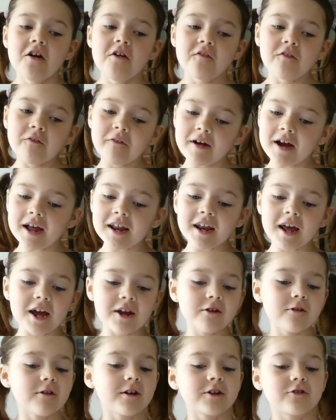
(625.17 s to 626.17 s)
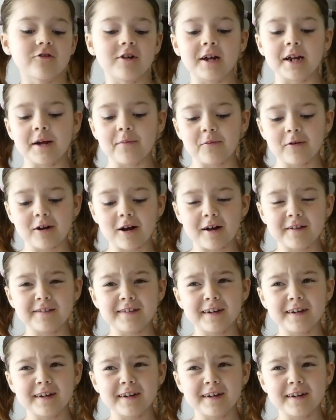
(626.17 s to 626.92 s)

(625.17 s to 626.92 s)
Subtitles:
for one, I don't like dried apricots.